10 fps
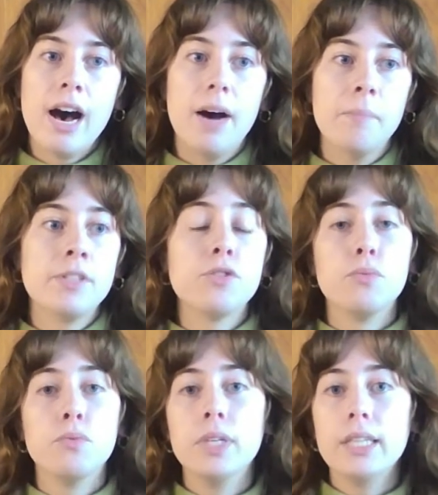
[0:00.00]
This is
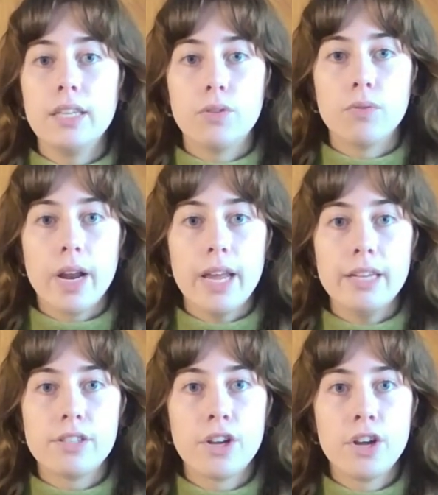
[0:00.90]
really
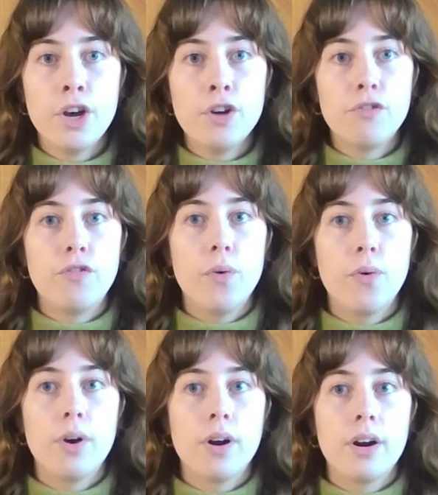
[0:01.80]
great
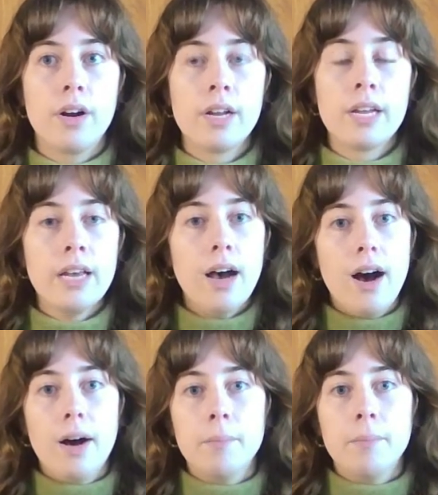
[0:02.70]
for
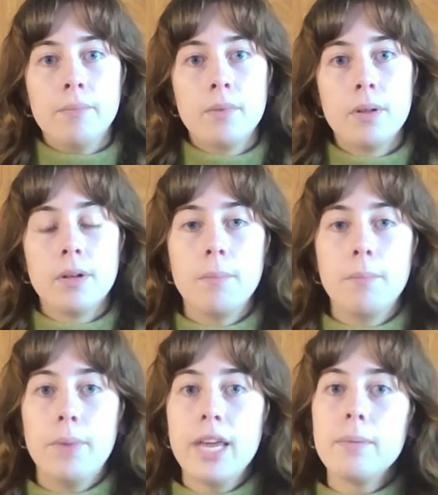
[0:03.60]

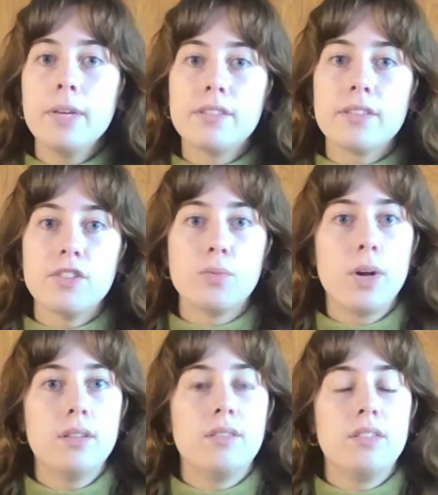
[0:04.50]
babies as
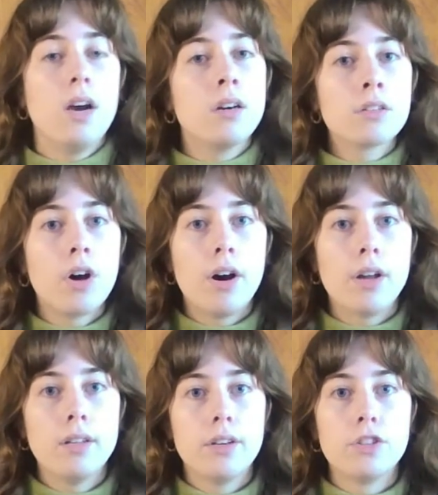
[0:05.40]
well as young
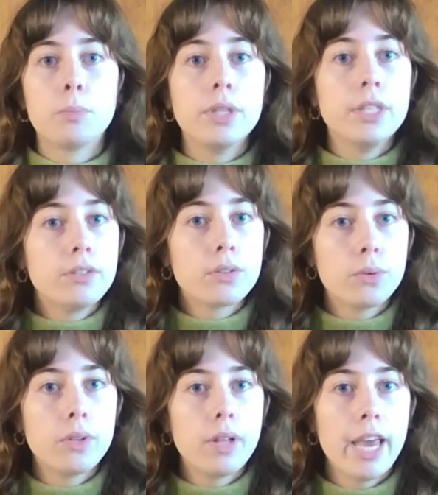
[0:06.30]
toddlers,
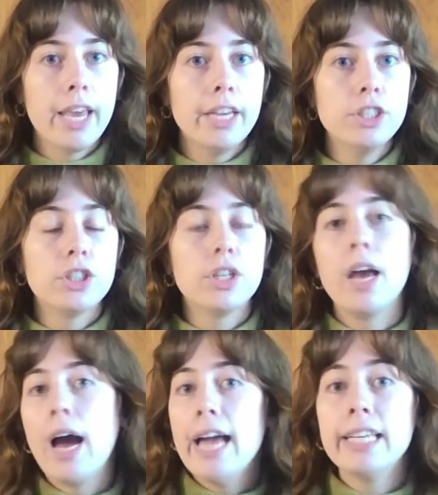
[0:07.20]
preschool age.
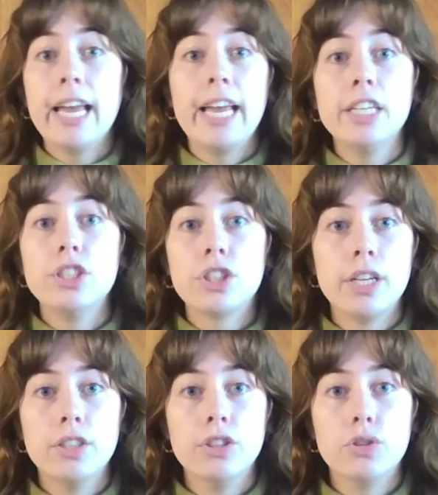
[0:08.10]
Any age
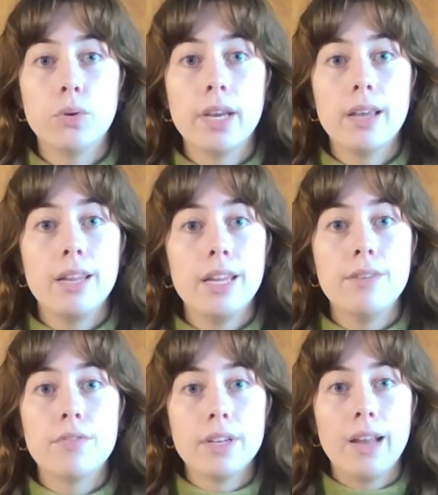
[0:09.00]
can enjoy it,
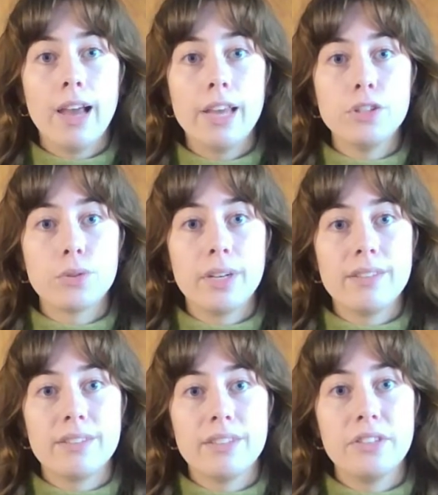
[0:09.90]
even I enjoy it
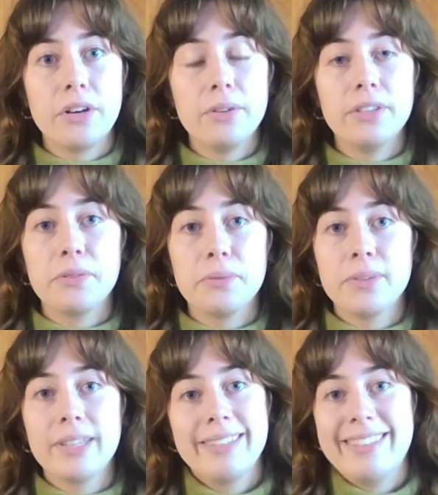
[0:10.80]
as an adult. It's
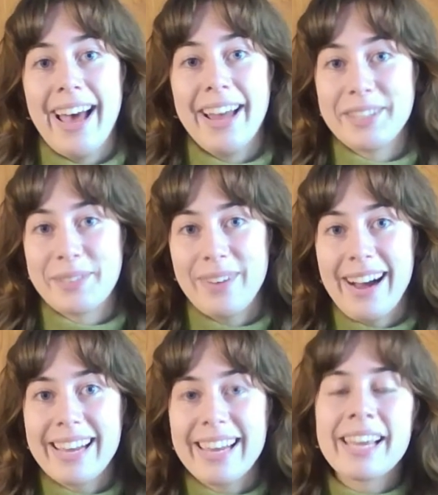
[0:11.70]
really
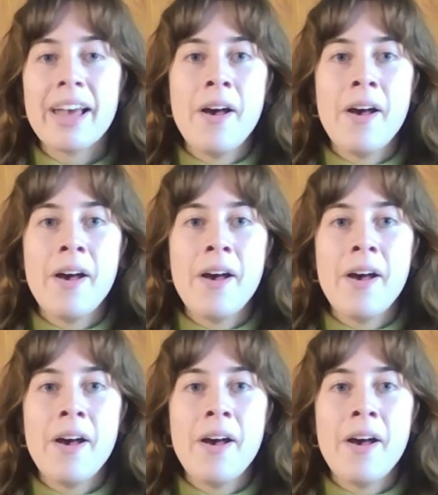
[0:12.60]
satisfying,